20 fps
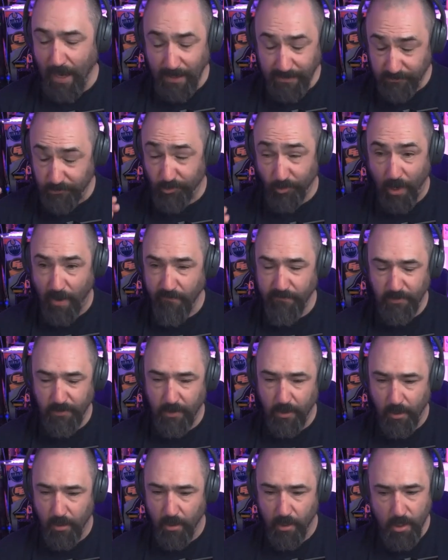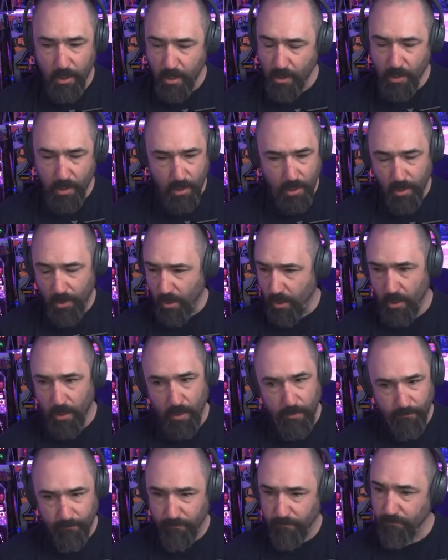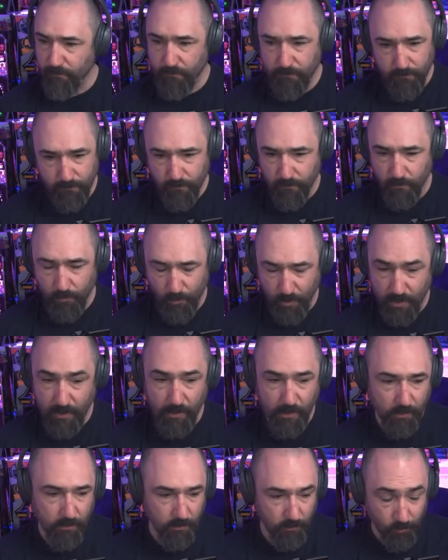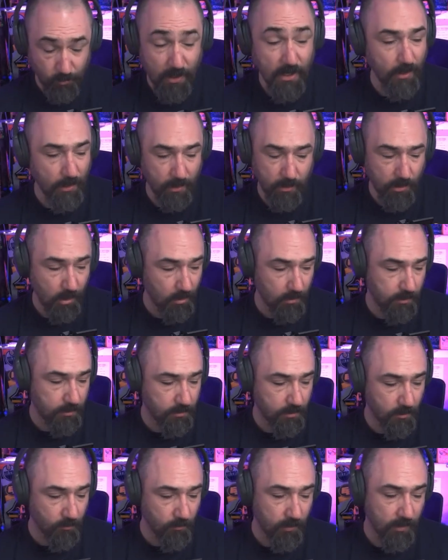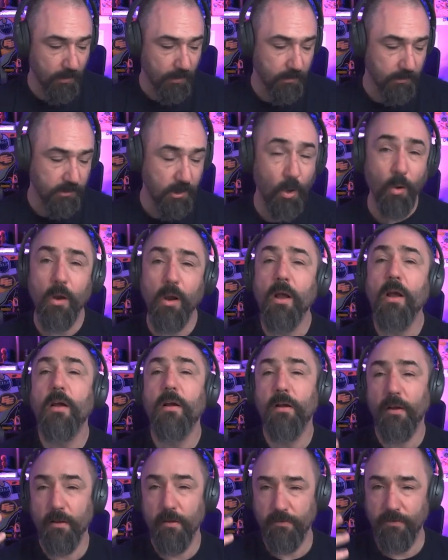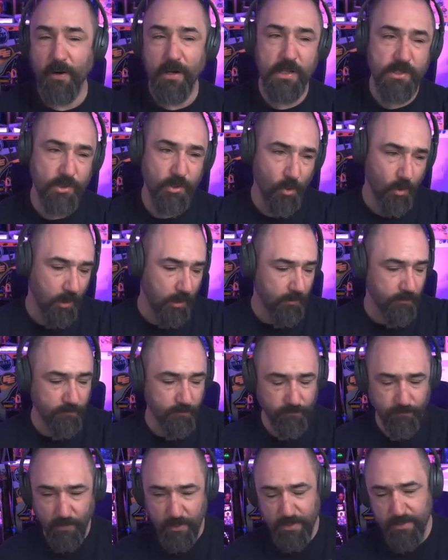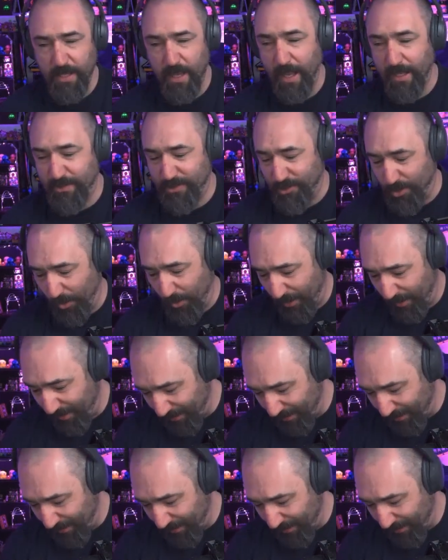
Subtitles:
driving there, and I'm reeling. So funny sad story.